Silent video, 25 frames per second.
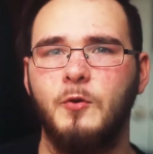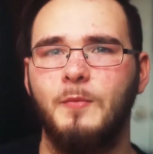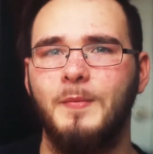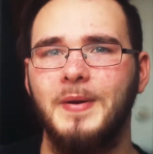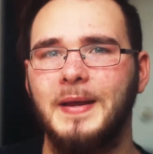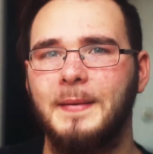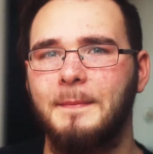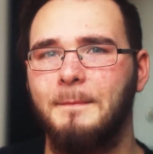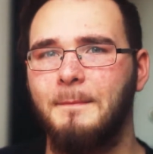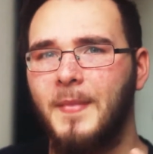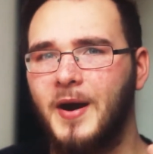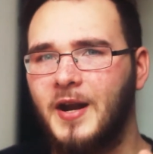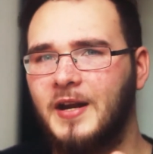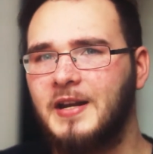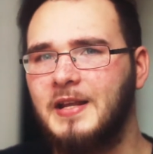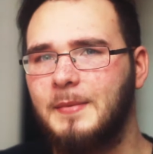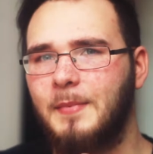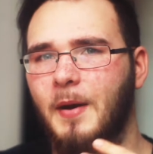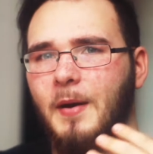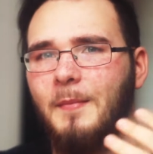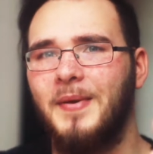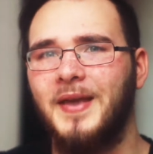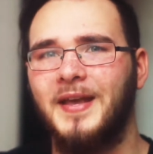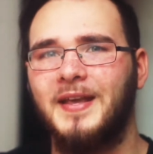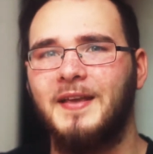make money
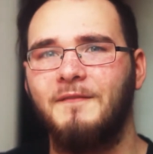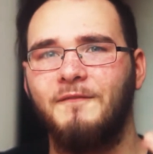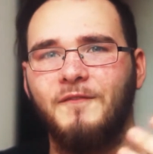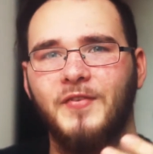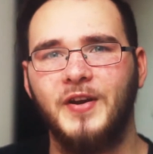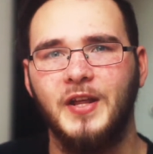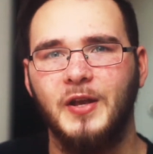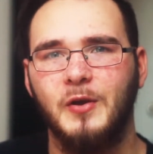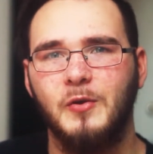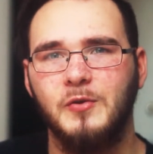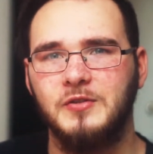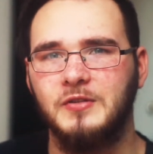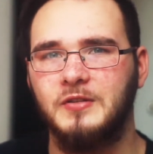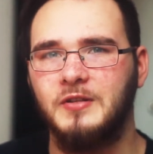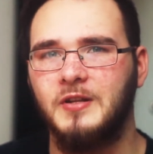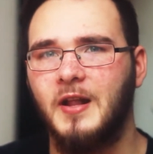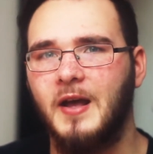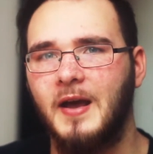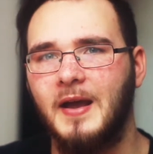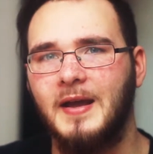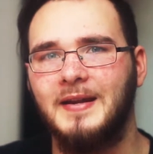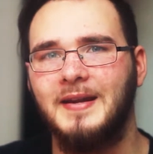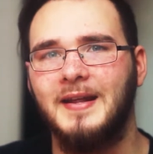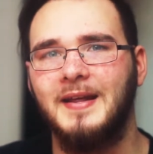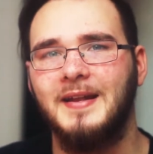by making videos
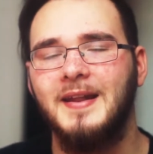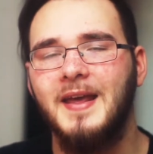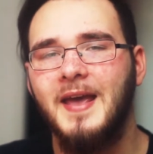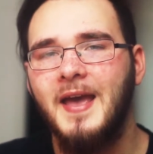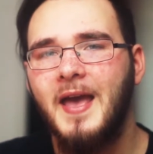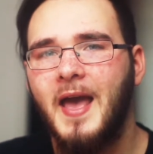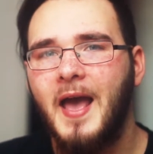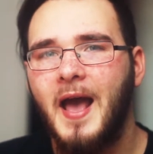online. And